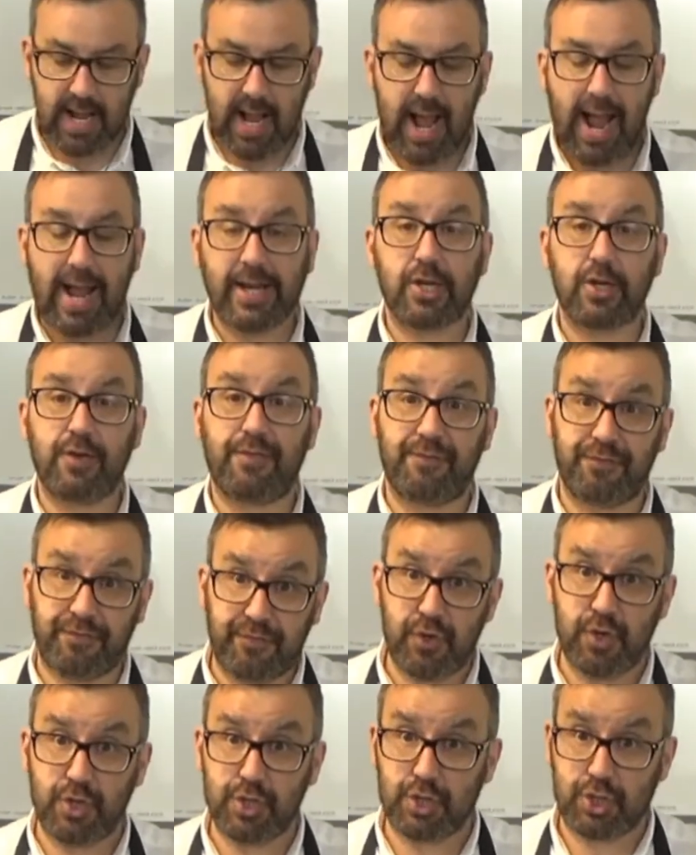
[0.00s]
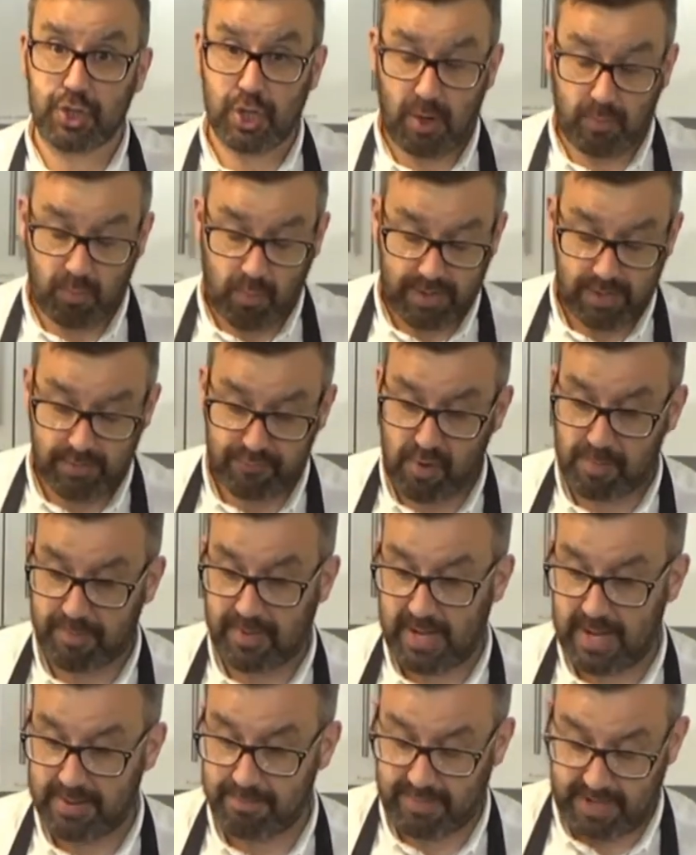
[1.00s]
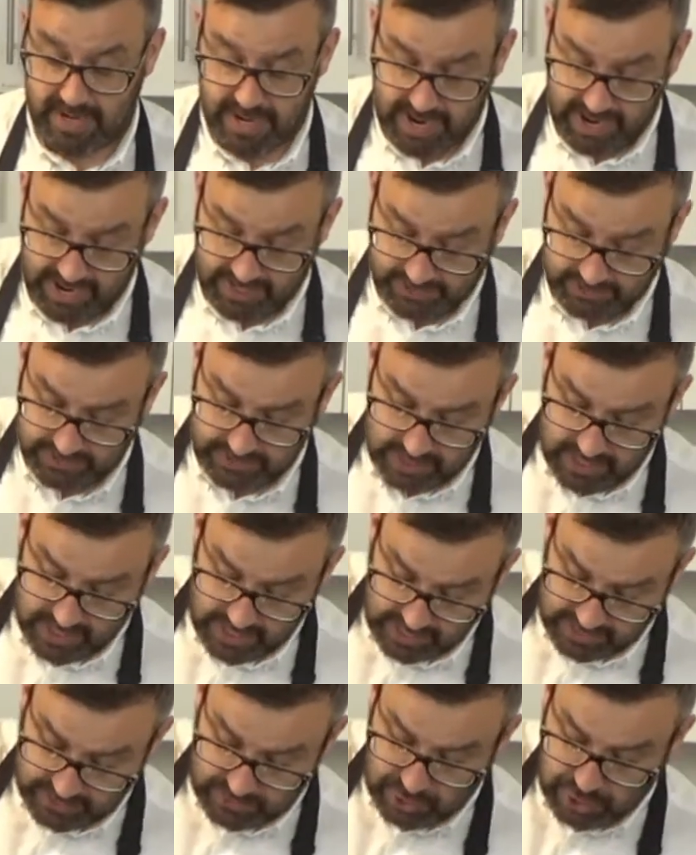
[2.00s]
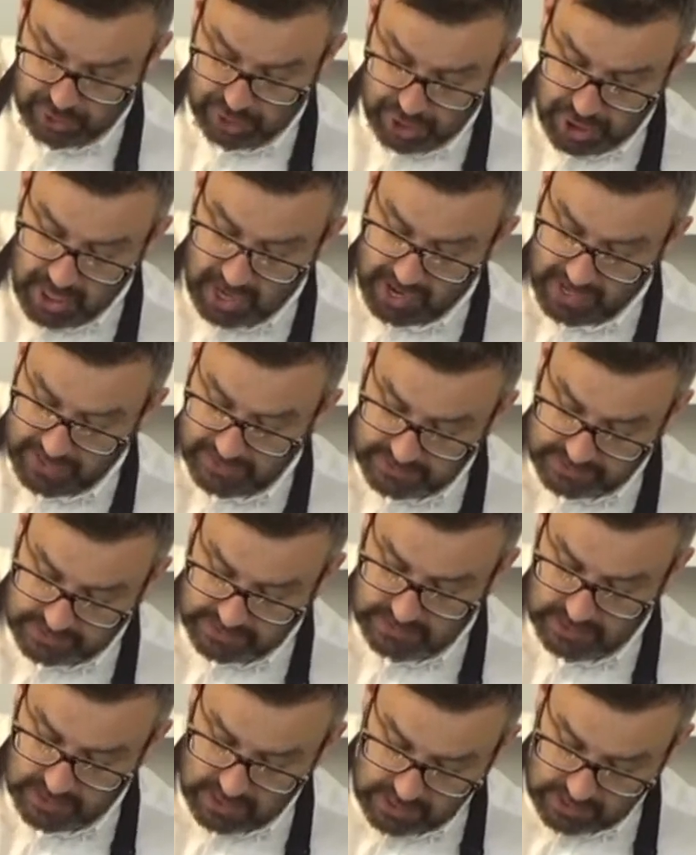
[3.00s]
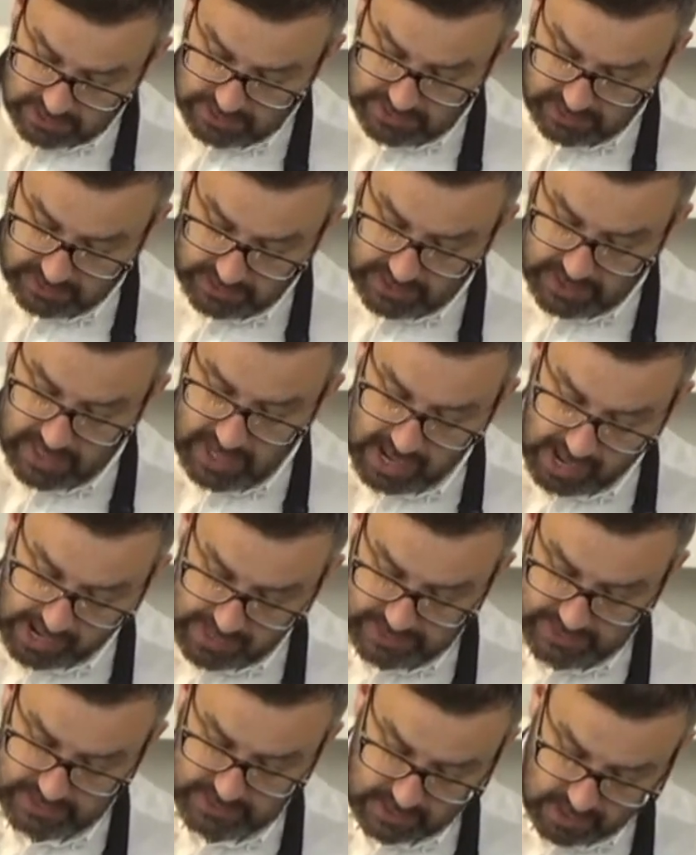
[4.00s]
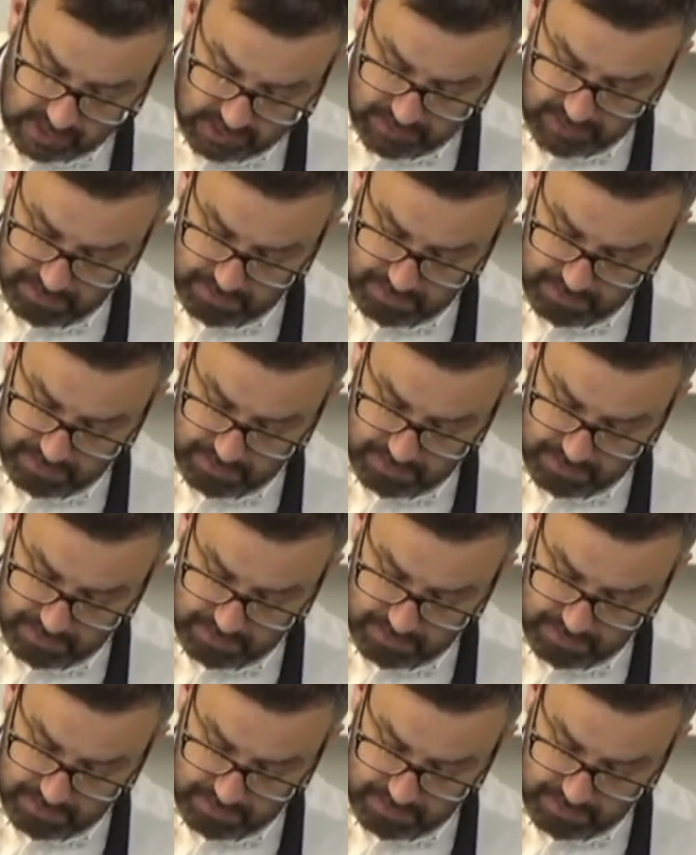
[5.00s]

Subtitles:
And your first job when you're rubbing in by hand is just to cut the